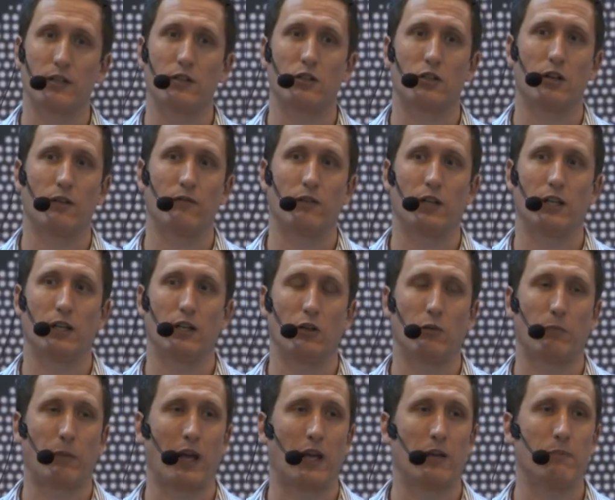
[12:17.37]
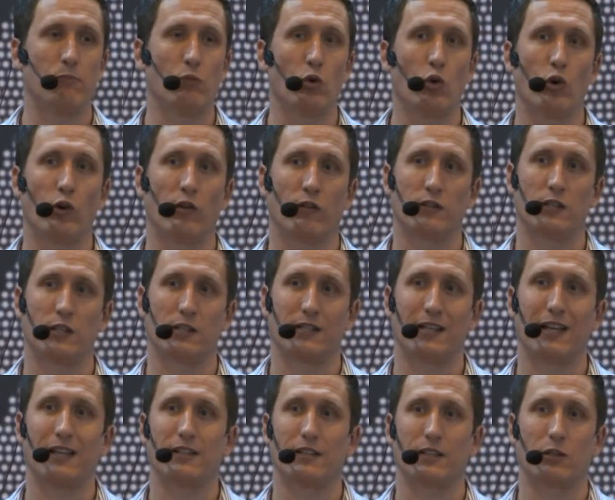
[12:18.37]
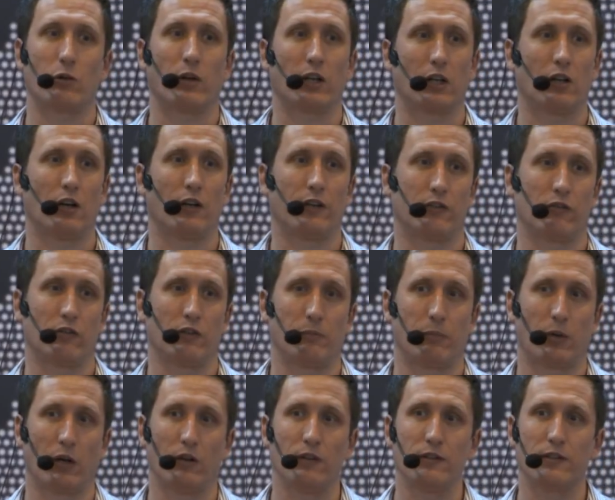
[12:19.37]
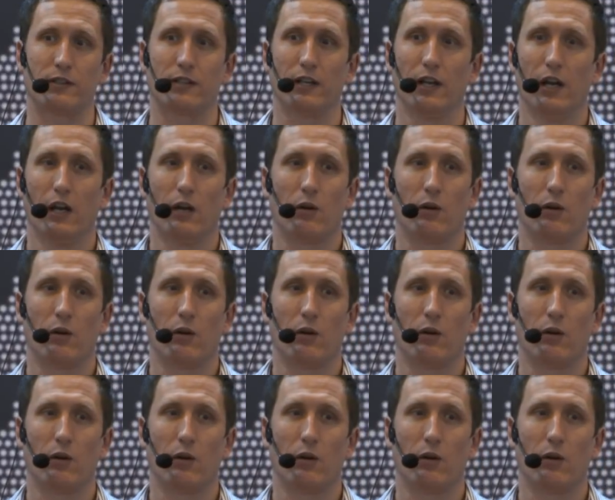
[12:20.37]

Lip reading: In Germany, you pay more to send a square card through the post,